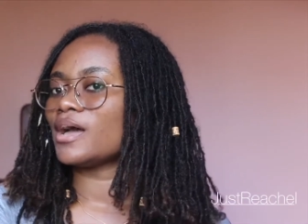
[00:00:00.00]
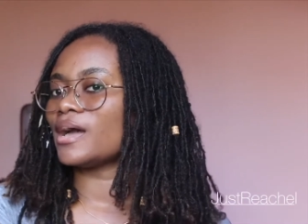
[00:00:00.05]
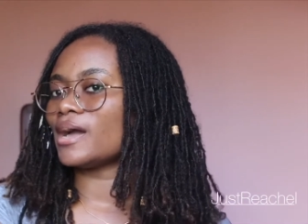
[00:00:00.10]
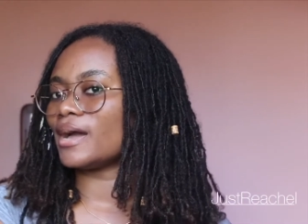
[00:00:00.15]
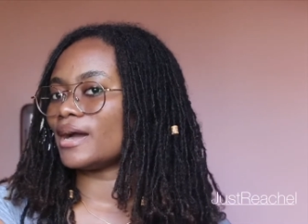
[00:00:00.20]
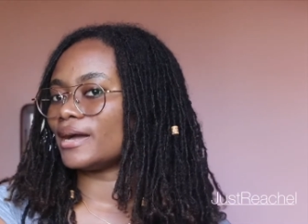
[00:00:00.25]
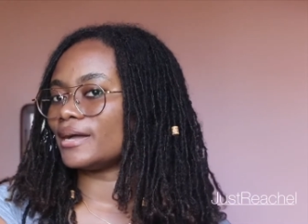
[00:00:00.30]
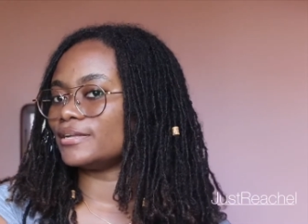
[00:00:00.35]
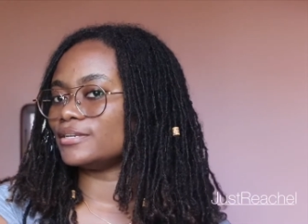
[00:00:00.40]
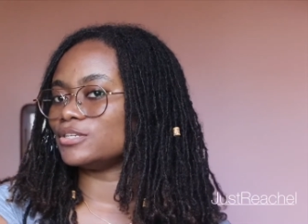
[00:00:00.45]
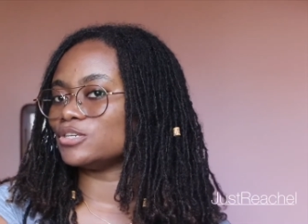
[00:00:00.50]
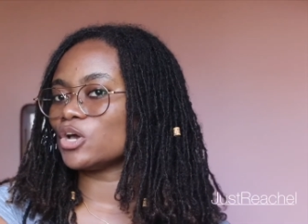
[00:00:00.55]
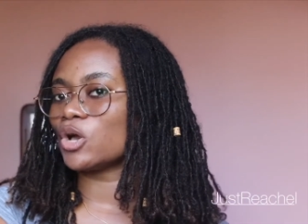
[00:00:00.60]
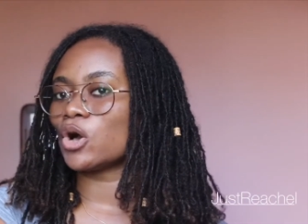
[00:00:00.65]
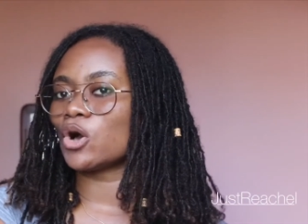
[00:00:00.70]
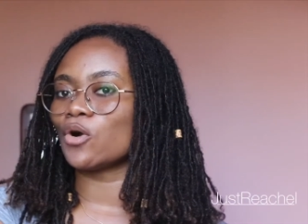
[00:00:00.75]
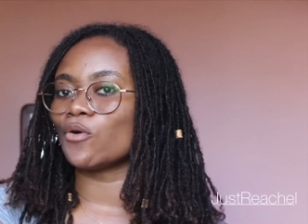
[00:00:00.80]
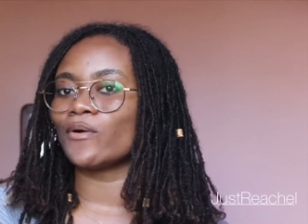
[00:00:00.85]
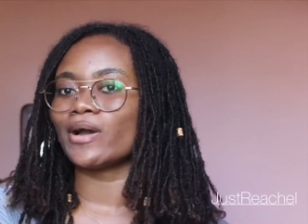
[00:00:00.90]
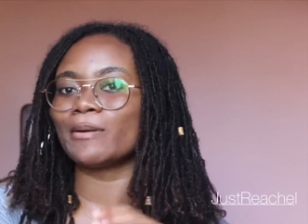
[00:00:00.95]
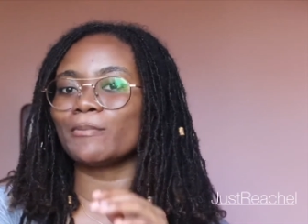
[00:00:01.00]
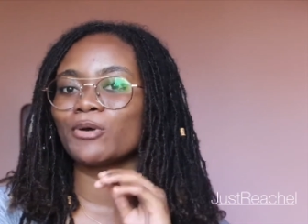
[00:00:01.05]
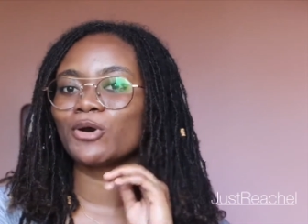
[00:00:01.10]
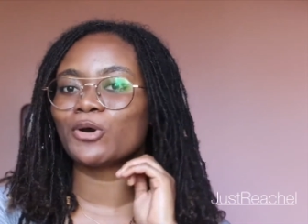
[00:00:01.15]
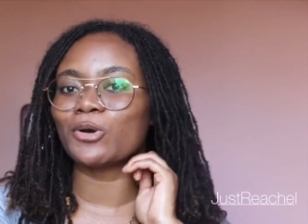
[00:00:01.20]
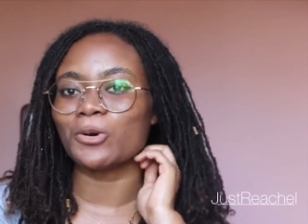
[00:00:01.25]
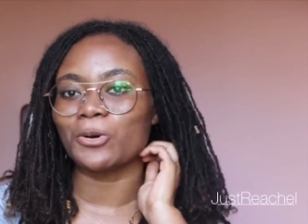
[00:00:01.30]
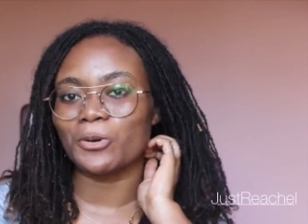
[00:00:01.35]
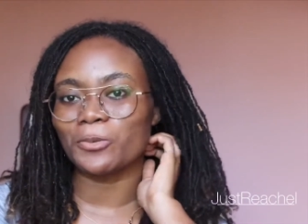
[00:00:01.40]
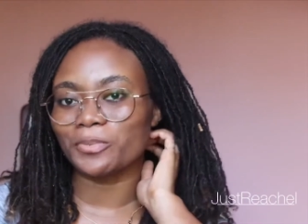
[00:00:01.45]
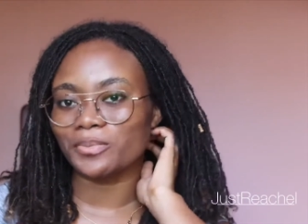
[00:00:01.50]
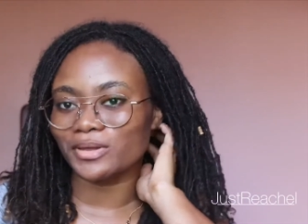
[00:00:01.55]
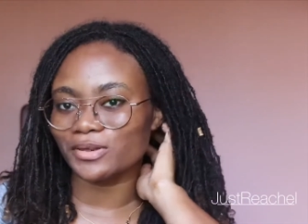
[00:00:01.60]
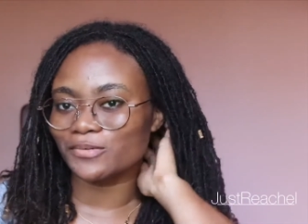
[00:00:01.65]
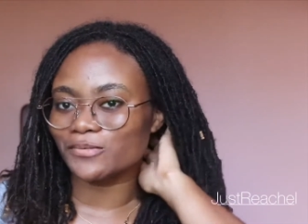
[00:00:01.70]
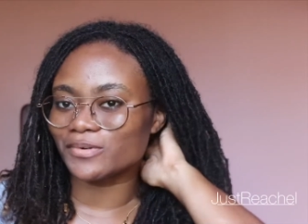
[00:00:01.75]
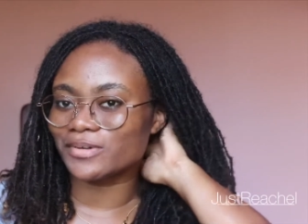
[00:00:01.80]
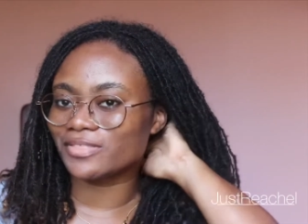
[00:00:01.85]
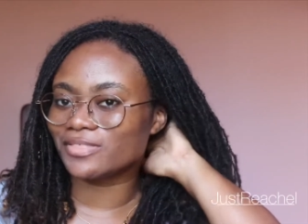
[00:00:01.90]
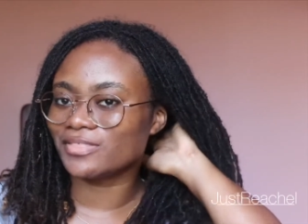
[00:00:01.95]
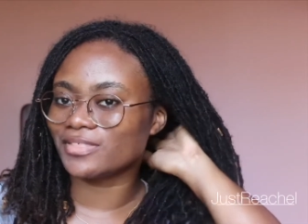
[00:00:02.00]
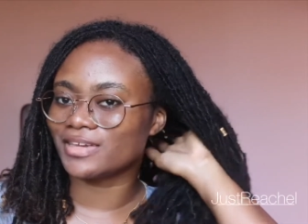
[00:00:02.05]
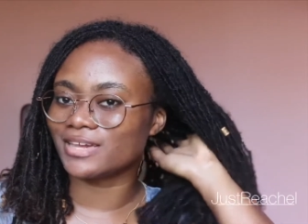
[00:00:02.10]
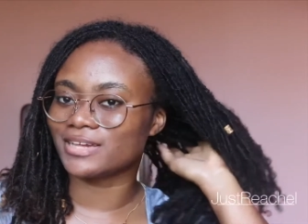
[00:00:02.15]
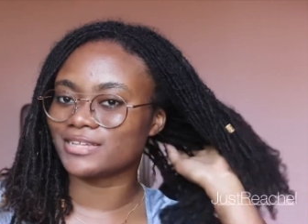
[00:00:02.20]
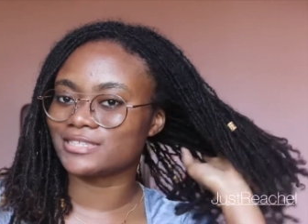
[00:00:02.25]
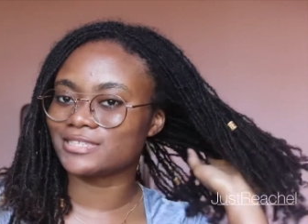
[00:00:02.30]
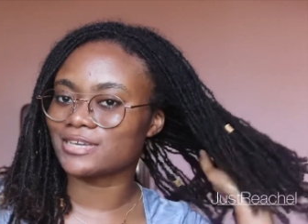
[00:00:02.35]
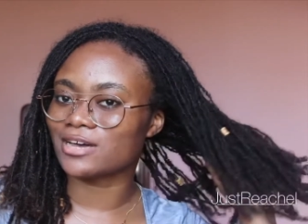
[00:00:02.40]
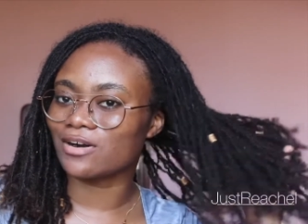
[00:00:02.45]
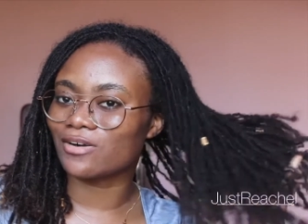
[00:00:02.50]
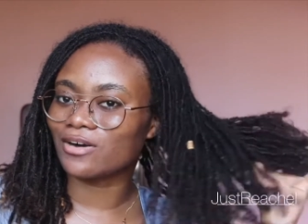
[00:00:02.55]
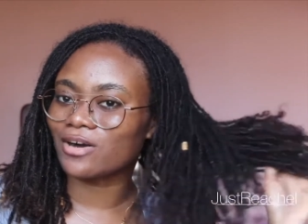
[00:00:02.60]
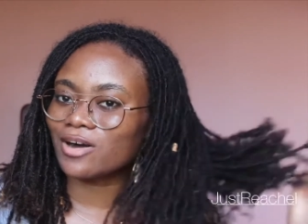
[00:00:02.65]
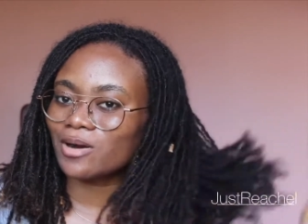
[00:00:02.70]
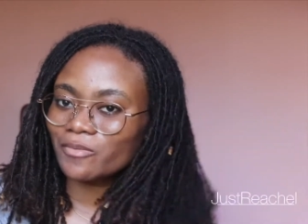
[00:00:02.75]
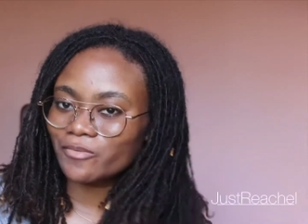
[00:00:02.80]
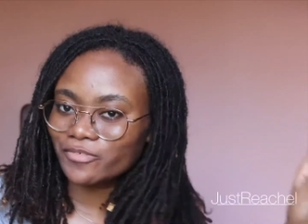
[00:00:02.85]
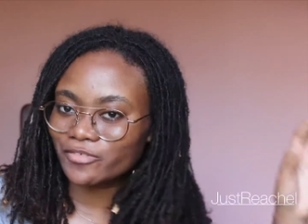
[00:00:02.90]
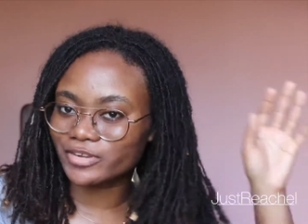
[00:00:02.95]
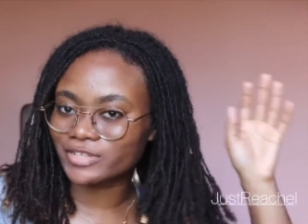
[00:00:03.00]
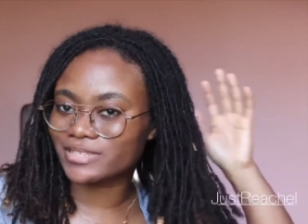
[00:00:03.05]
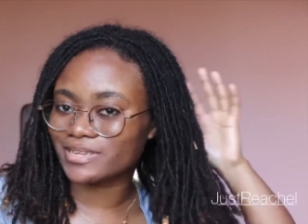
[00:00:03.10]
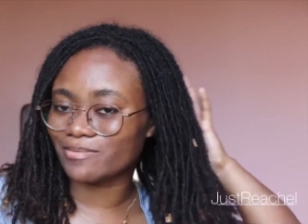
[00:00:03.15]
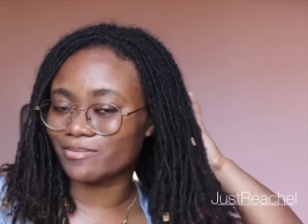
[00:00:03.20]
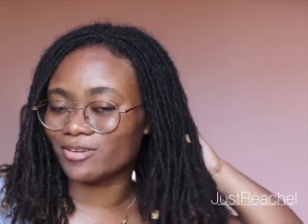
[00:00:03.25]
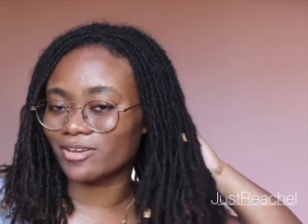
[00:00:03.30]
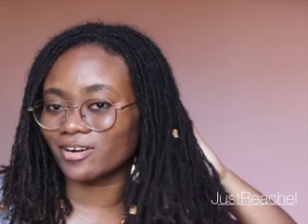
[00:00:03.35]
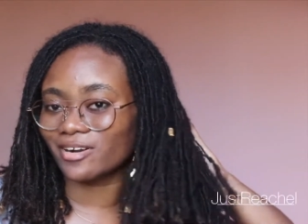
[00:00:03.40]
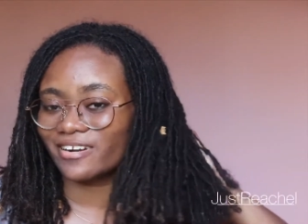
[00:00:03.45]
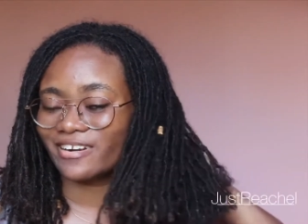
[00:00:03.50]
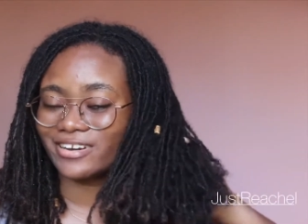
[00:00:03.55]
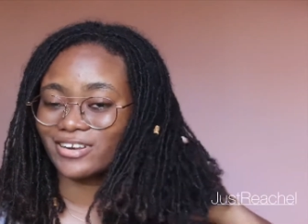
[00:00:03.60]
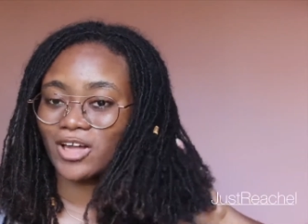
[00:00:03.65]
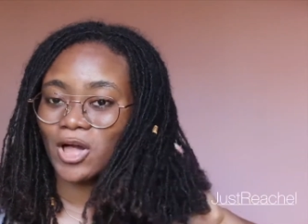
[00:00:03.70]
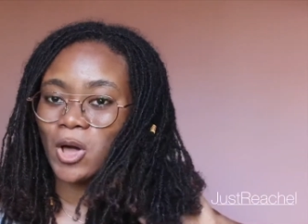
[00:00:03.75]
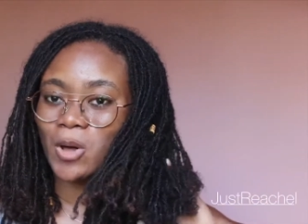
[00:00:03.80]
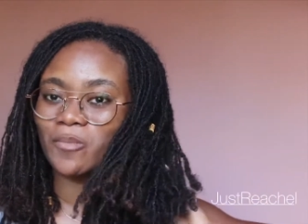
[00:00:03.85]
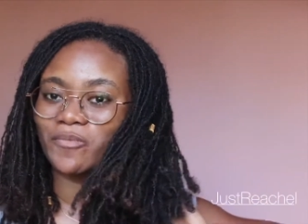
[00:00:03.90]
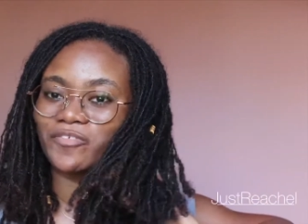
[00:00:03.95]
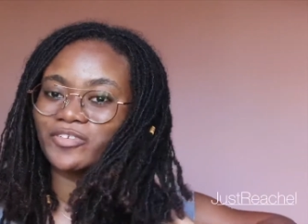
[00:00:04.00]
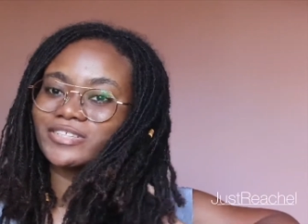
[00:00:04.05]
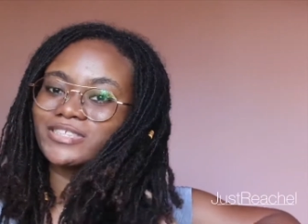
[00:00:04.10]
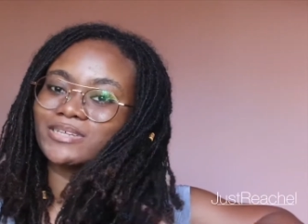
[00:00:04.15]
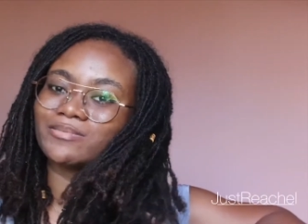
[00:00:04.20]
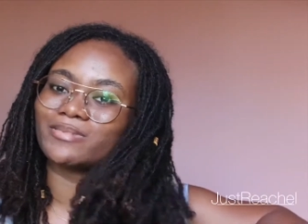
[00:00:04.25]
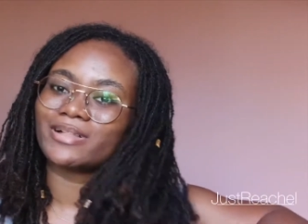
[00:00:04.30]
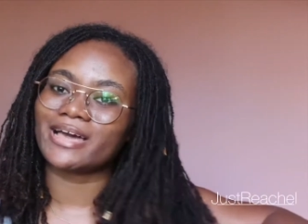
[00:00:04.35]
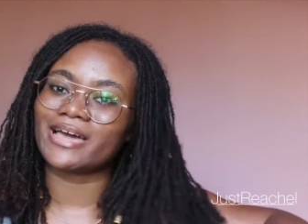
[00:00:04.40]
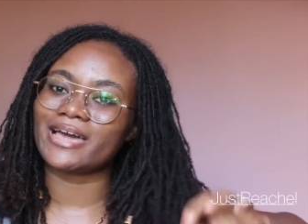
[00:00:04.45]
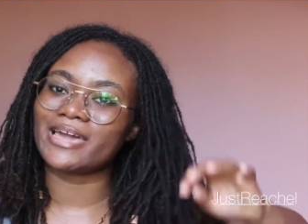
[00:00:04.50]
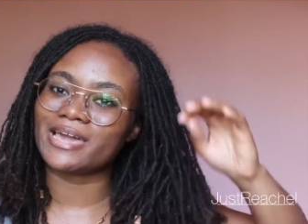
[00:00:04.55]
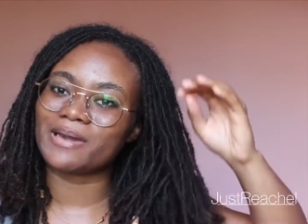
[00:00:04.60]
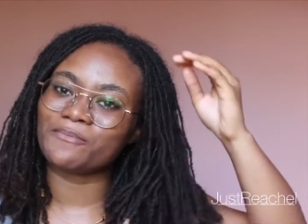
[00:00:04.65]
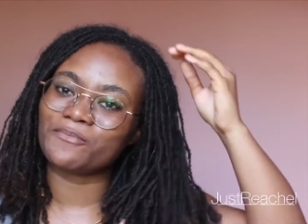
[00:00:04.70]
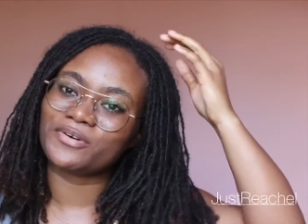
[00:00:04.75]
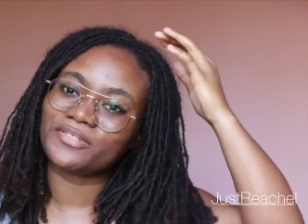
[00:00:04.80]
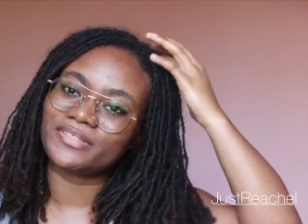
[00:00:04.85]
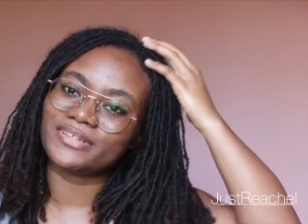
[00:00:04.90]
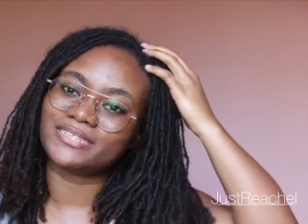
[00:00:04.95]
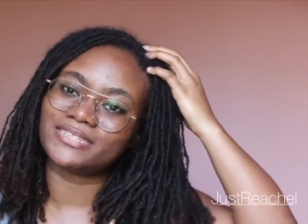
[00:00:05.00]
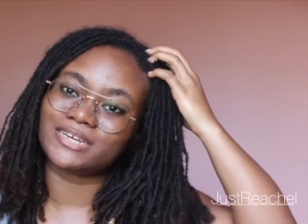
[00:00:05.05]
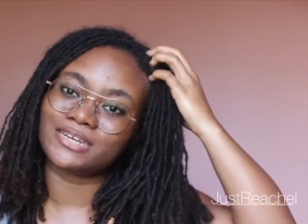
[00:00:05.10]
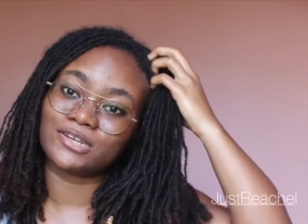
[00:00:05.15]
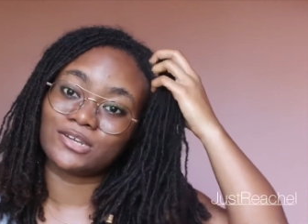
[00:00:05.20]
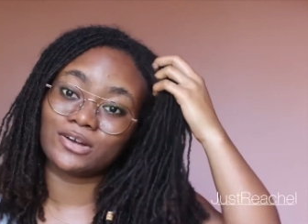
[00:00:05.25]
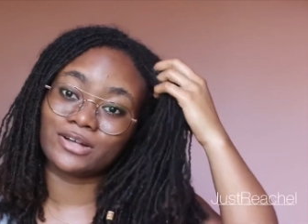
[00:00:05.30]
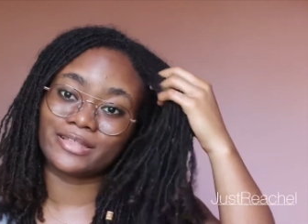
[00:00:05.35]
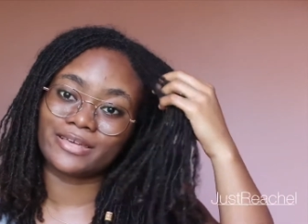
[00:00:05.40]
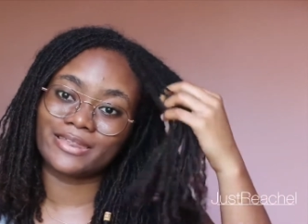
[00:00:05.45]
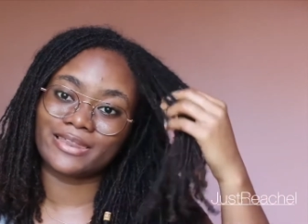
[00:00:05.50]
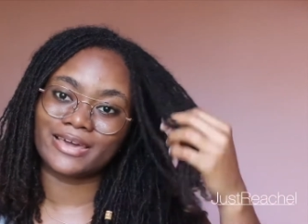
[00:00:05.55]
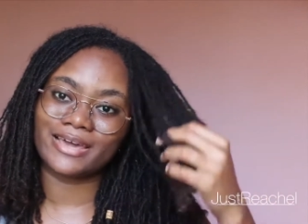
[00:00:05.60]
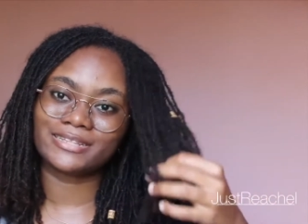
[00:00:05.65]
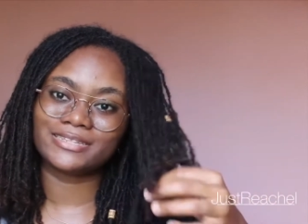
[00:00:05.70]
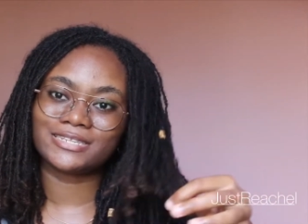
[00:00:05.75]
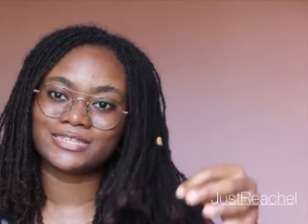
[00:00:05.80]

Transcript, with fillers: and how I'm coping with it, how comfortable or uncomfortable I am with it and all of that.